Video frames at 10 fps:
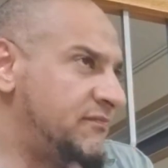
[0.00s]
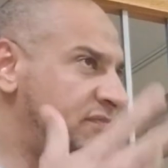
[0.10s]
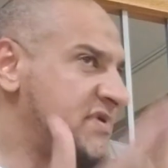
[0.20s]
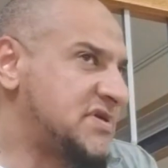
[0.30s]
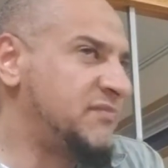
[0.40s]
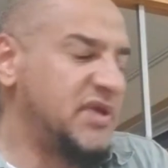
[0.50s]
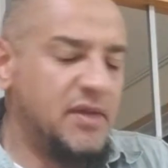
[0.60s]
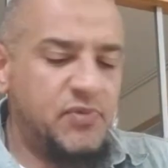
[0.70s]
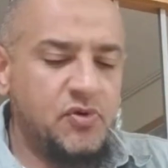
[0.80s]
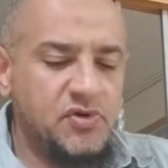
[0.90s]
something
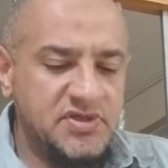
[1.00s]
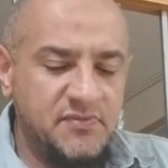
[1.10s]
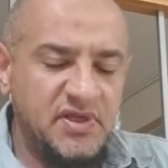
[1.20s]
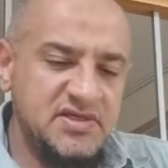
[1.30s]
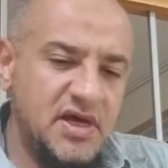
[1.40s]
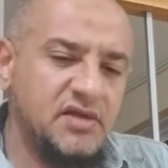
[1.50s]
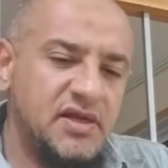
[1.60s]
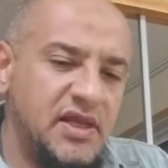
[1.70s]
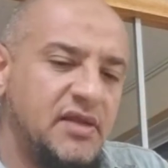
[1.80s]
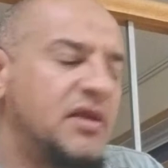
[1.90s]
impure, something
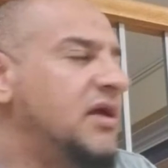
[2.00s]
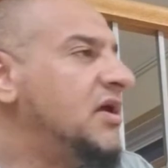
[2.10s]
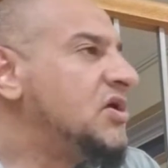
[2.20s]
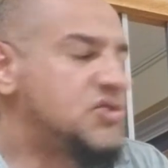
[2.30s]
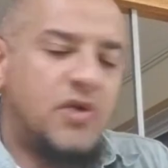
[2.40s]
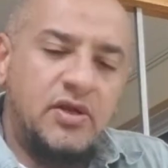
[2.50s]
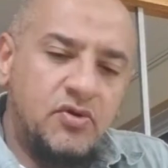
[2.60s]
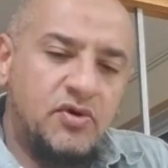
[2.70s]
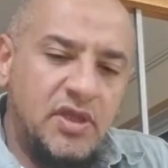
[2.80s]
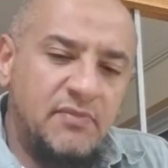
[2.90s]
unclean, so I
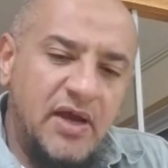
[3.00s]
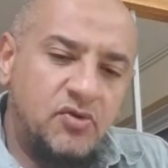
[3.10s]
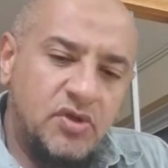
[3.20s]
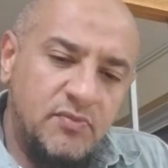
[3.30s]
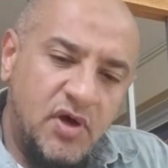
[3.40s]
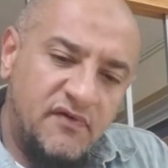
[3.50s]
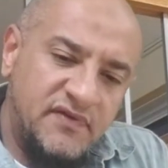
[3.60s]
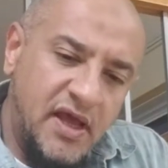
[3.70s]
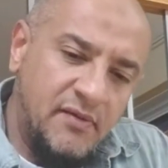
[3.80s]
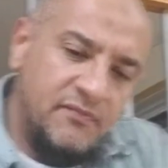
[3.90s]
took them off.
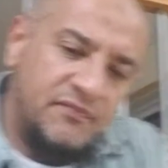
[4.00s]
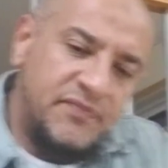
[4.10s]
Now,